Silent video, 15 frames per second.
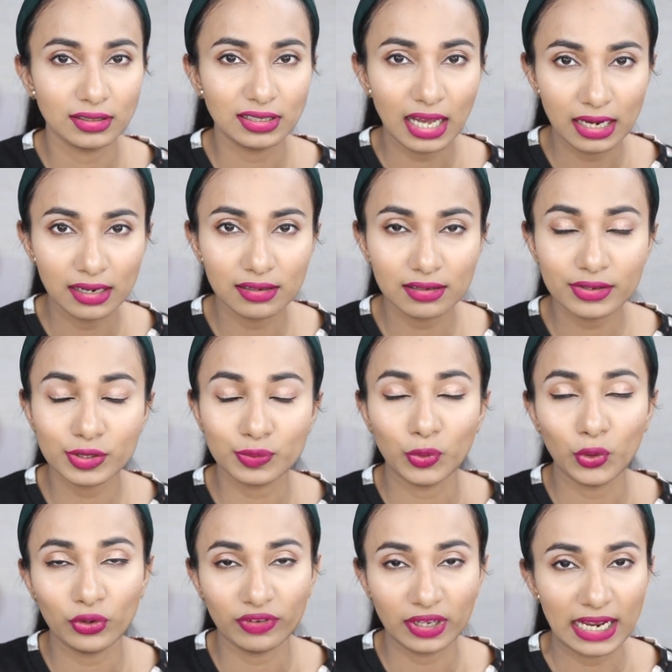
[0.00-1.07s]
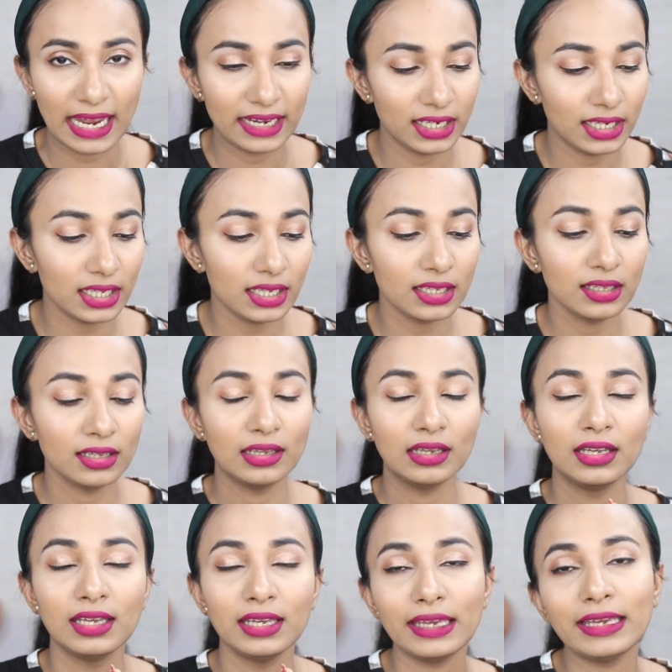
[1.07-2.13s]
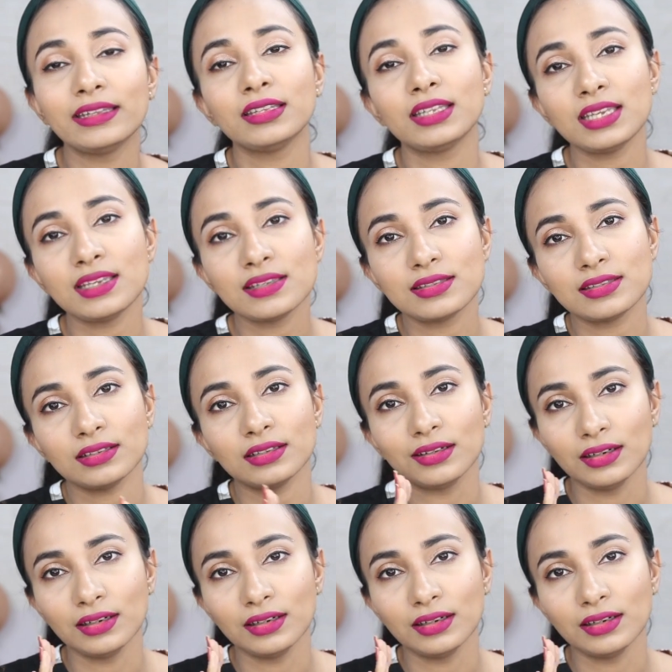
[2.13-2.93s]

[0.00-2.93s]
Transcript: colors, more variety in these